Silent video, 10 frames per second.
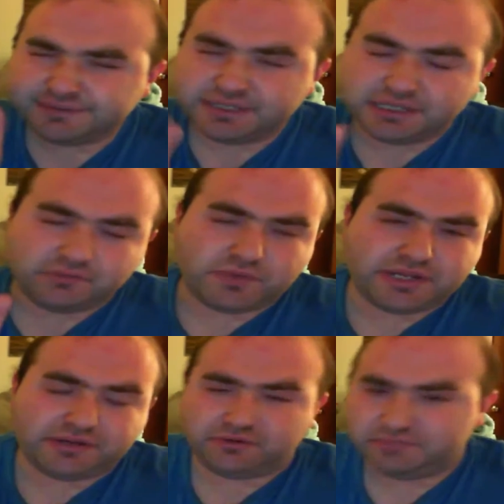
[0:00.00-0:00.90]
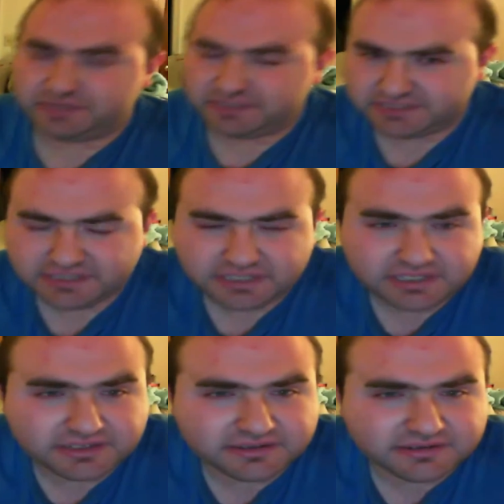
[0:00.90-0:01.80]
Not weird, but it's
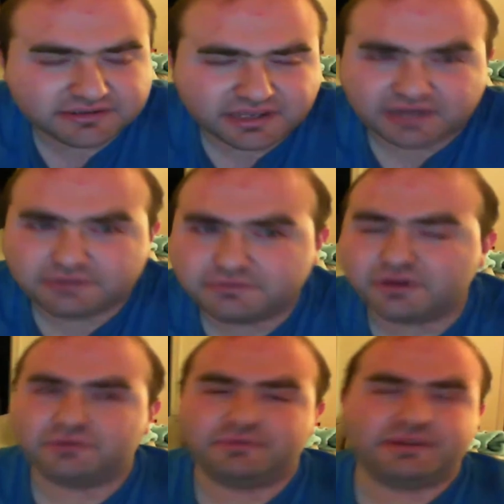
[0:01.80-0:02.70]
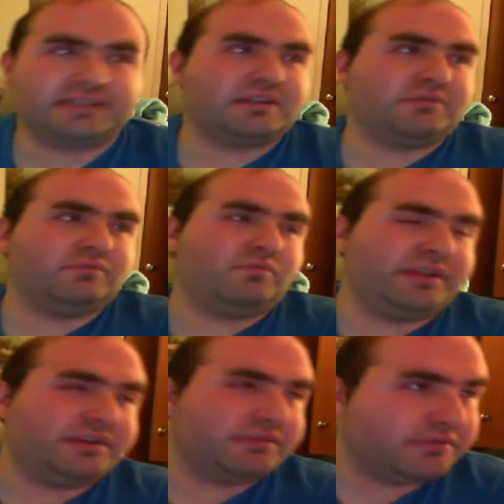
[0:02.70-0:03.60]
like, I don't know. It's not
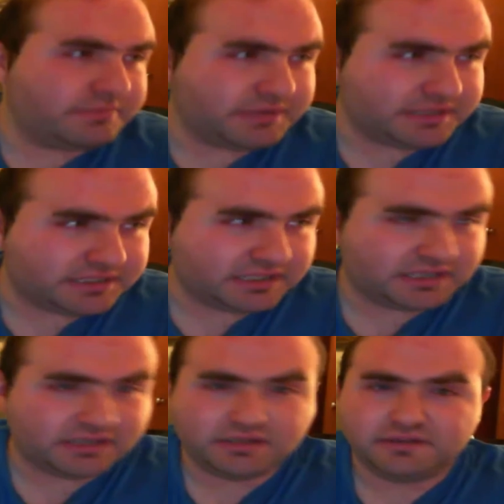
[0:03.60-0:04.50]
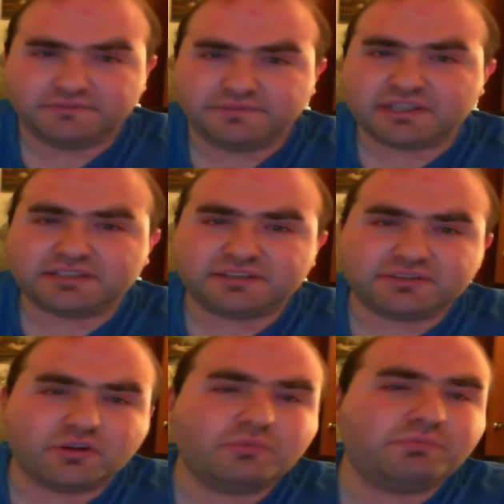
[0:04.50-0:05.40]
weird, but it's like, it's
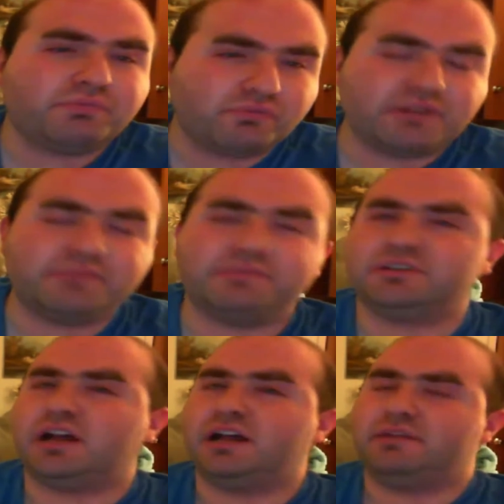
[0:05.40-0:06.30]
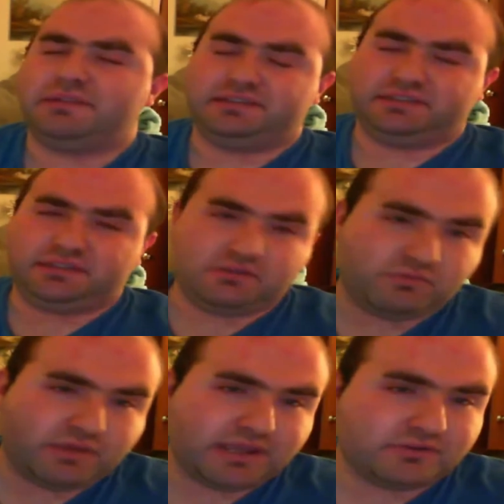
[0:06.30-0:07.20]
so pretty much obvious, like the
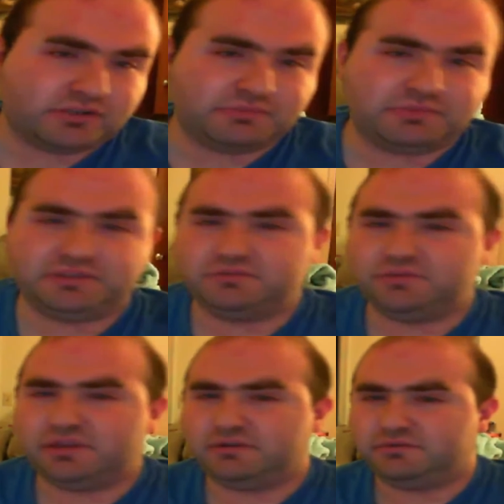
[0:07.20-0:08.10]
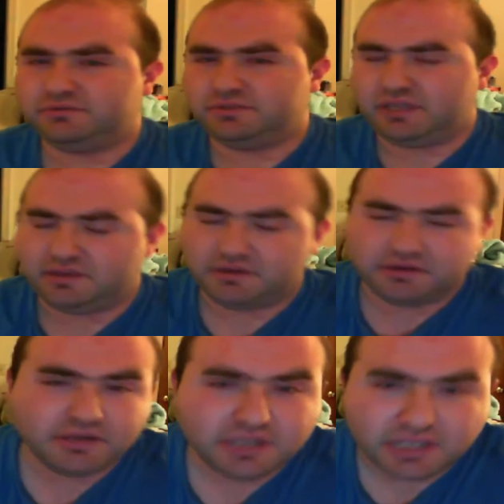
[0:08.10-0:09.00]
way they're shipping these two characters
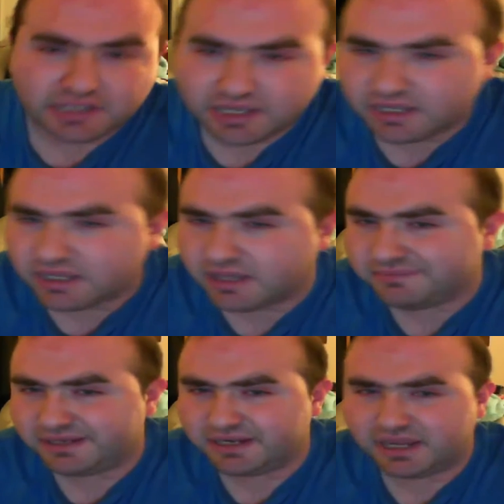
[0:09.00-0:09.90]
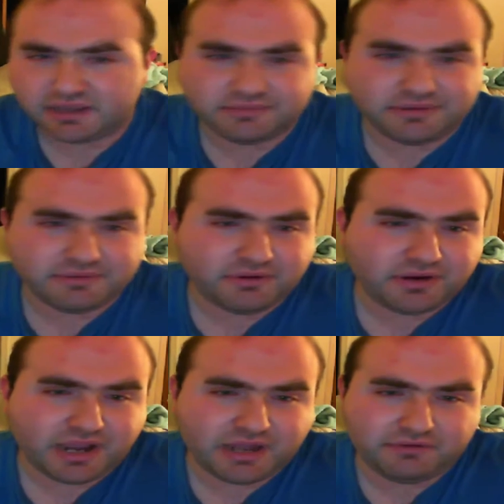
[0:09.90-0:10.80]
together. Now, I mean, I could be
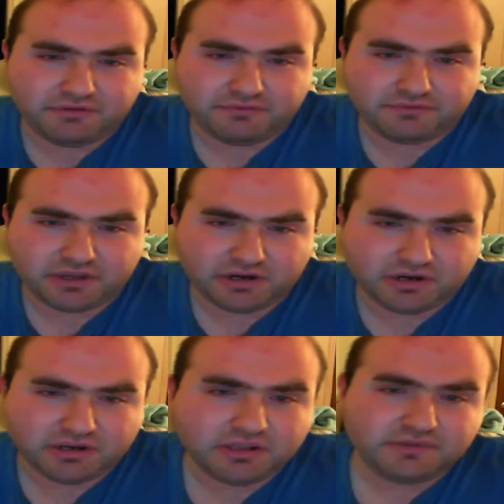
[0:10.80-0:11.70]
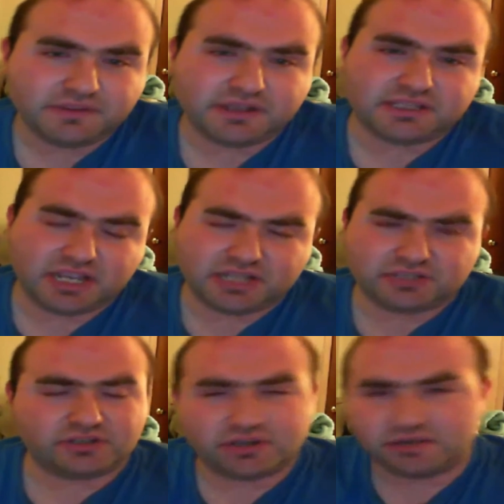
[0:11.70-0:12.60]
wrong. I don't know if they're
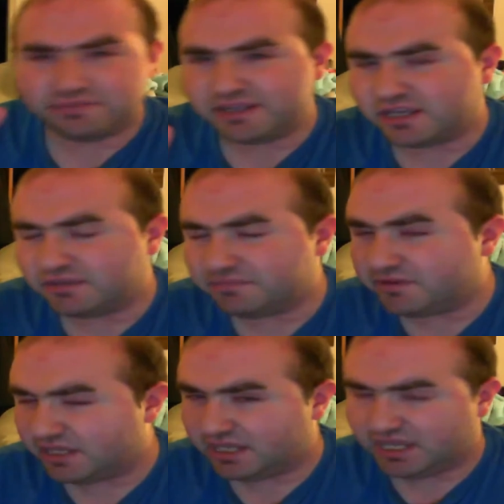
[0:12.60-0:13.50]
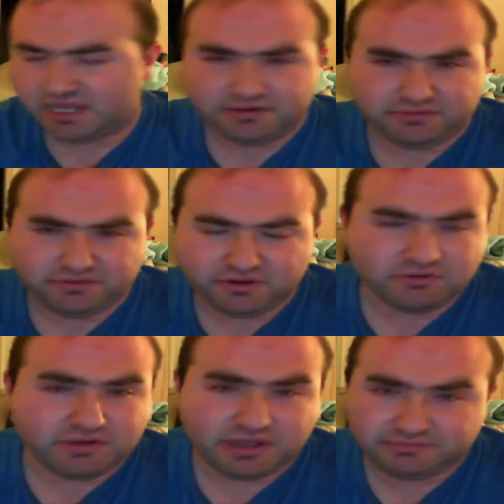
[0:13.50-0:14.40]
potentially going to be a couple. Again, I don't
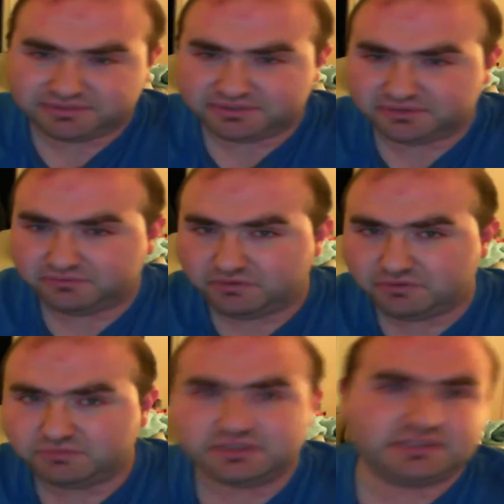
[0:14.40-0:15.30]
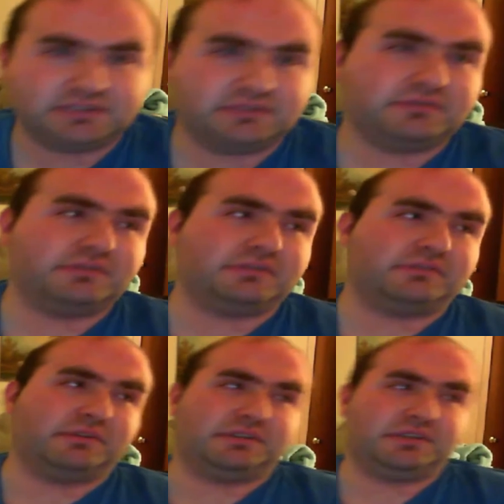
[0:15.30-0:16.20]
know. I'm still new to this series,
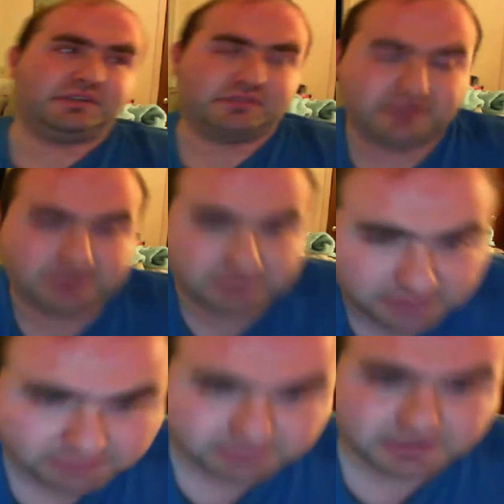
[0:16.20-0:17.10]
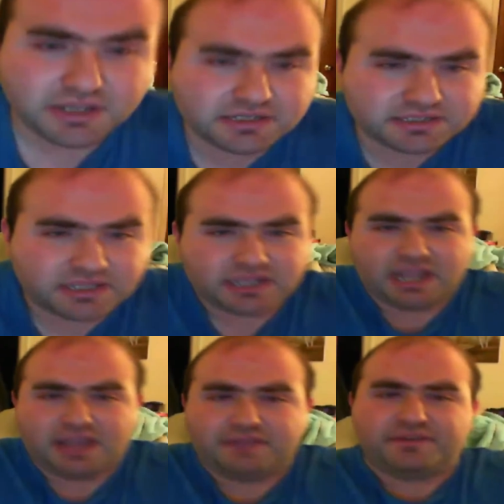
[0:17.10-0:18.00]
so I technically don't know. It's not like
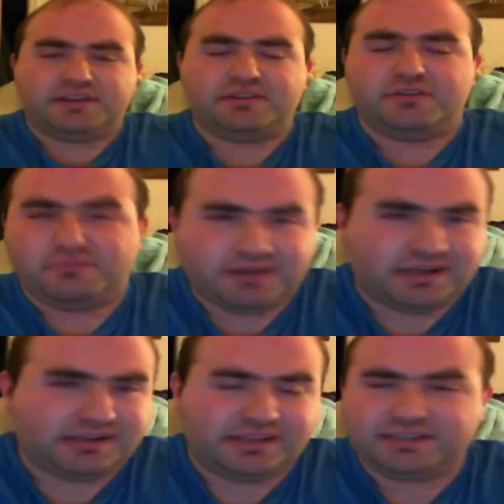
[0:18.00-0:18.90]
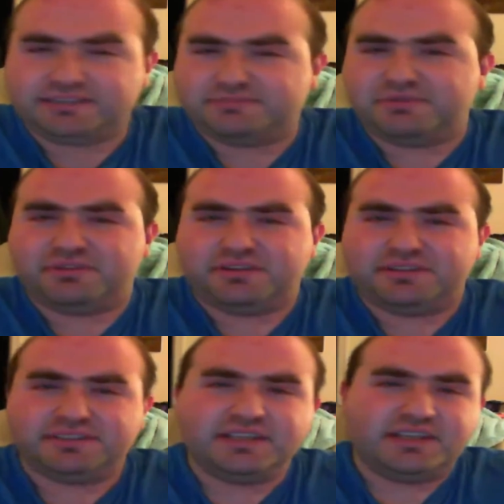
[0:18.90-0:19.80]
I have any, manga
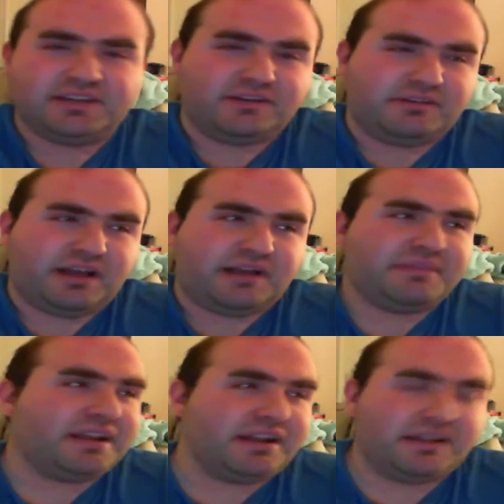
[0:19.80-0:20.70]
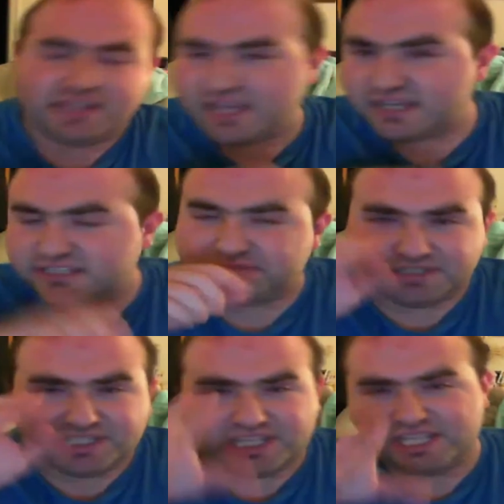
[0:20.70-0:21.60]
experience. I'm not on the
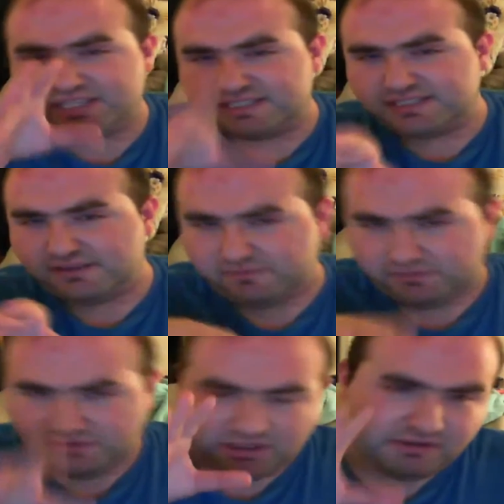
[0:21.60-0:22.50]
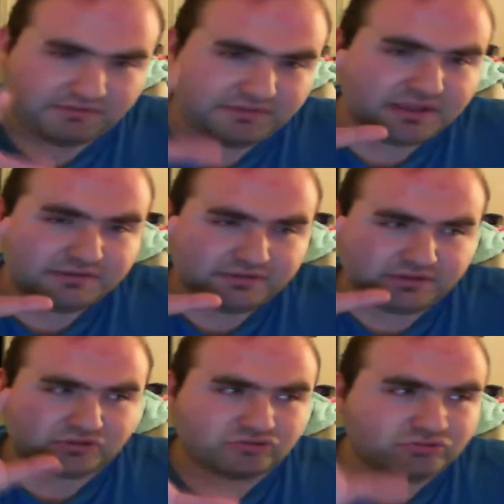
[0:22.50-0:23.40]
expertise level of
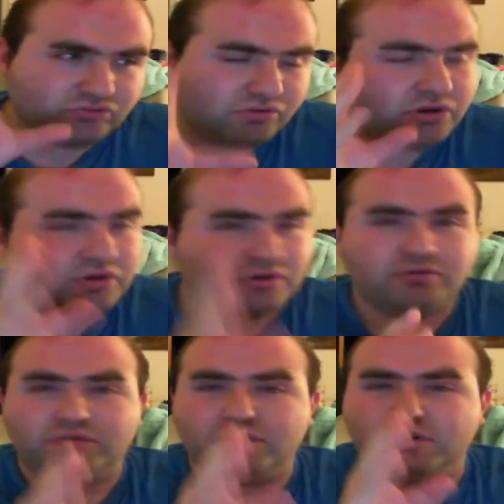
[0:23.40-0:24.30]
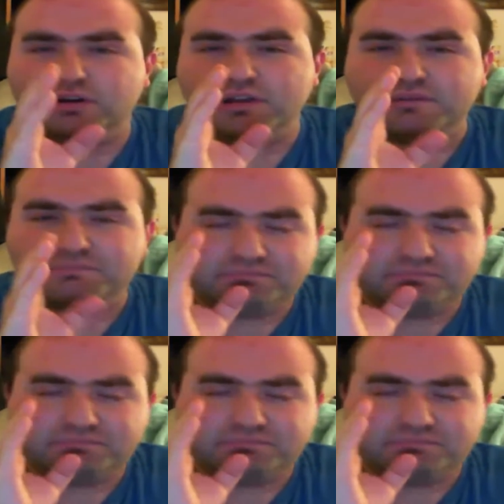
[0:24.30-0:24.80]
the true hardcore